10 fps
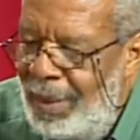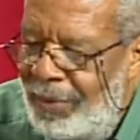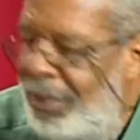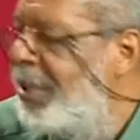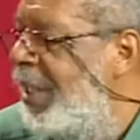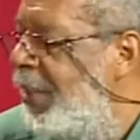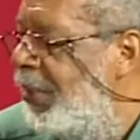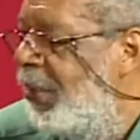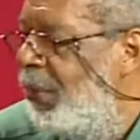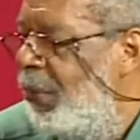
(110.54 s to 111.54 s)

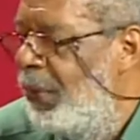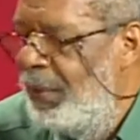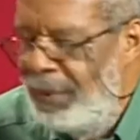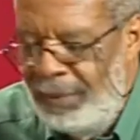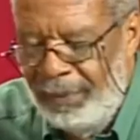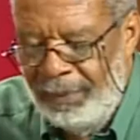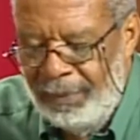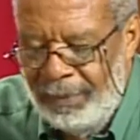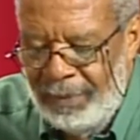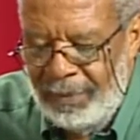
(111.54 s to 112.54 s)
Christians who
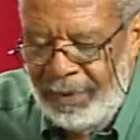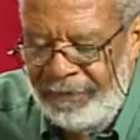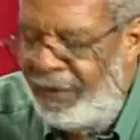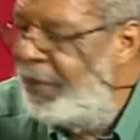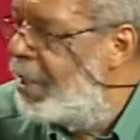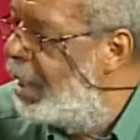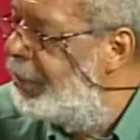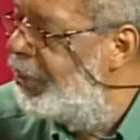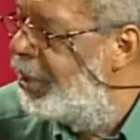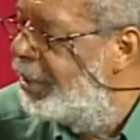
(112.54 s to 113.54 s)
are very
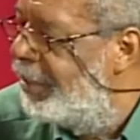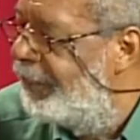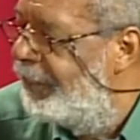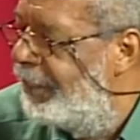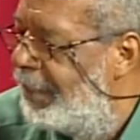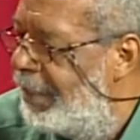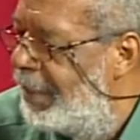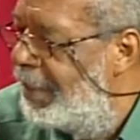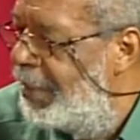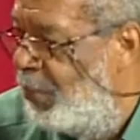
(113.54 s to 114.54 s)
conscious of
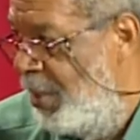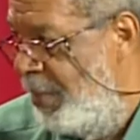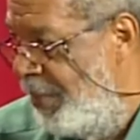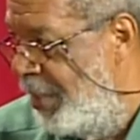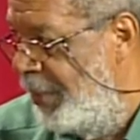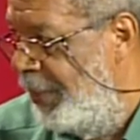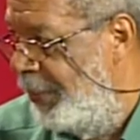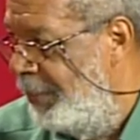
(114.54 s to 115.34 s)
the world around you.